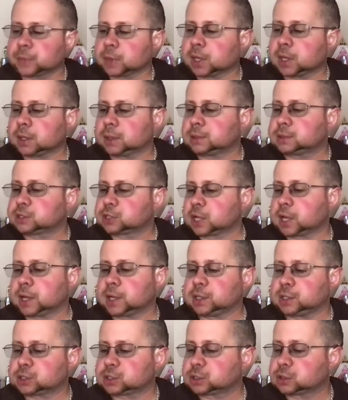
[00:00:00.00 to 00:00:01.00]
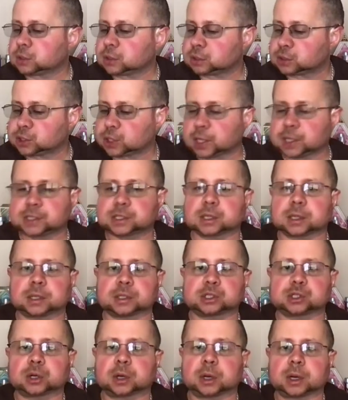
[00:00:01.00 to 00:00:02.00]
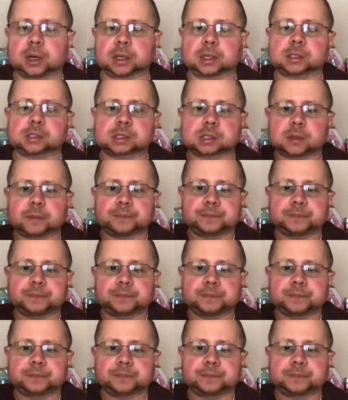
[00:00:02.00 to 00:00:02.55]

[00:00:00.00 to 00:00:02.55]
it changed electronics.